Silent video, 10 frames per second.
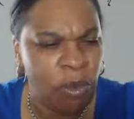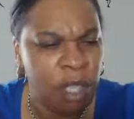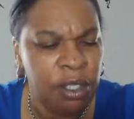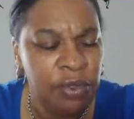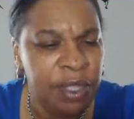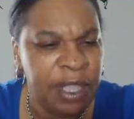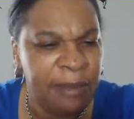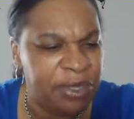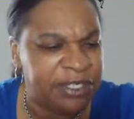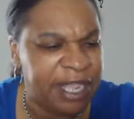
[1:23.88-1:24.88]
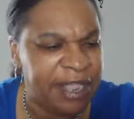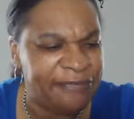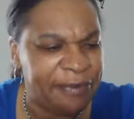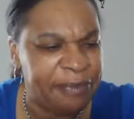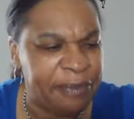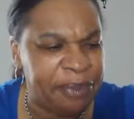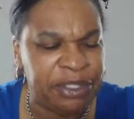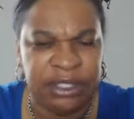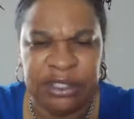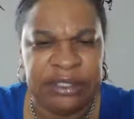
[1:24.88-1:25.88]
You can come on down from the
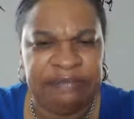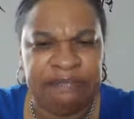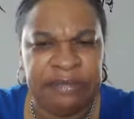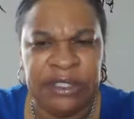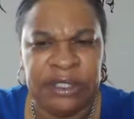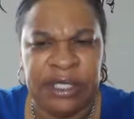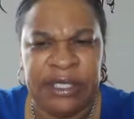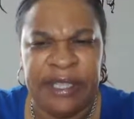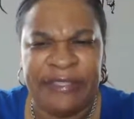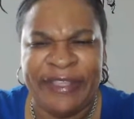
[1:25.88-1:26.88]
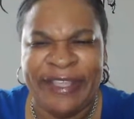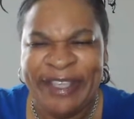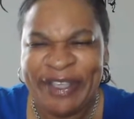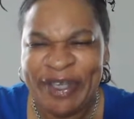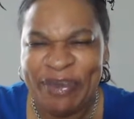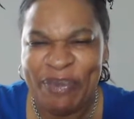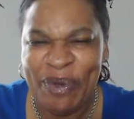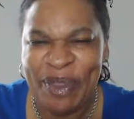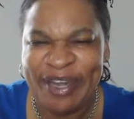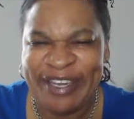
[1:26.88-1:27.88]
bushes. This ain't nothing. Good
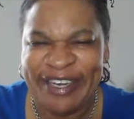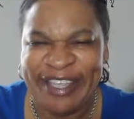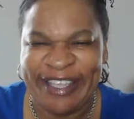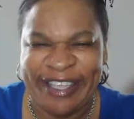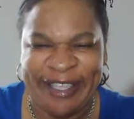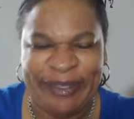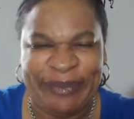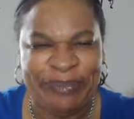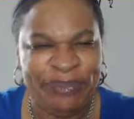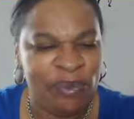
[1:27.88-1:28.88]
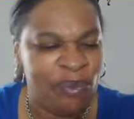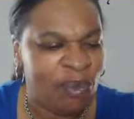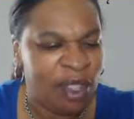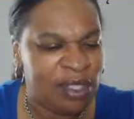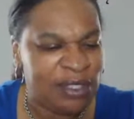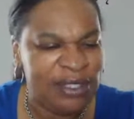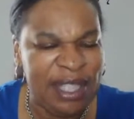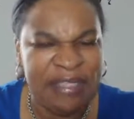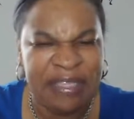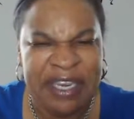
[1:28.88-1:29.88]
morning, Nikki. It's
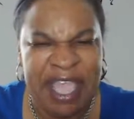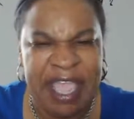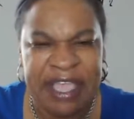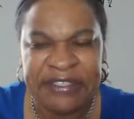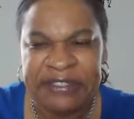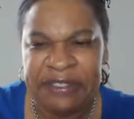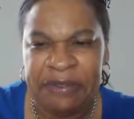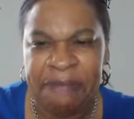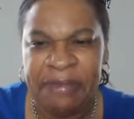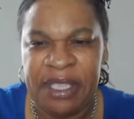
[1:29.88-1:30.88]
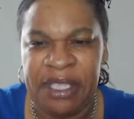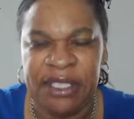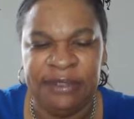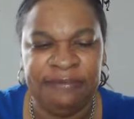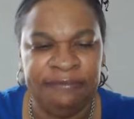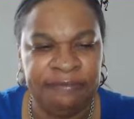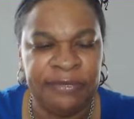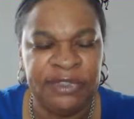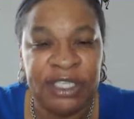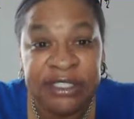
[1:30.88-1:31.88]
nothing nasty or mean.
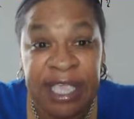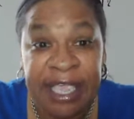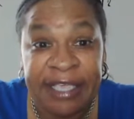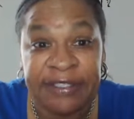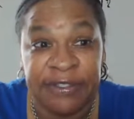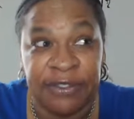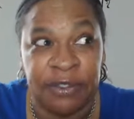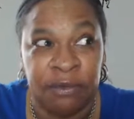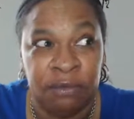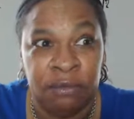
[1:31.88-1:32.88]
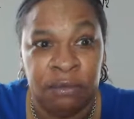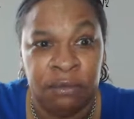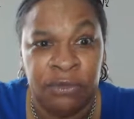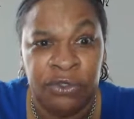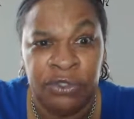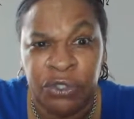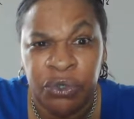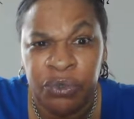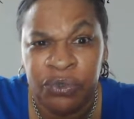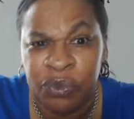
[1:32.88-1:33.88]
Just an answer to
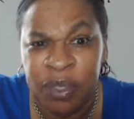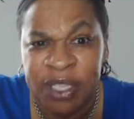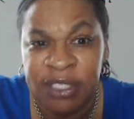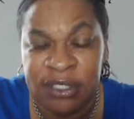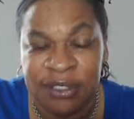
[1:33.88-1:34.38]
Toot Sweet.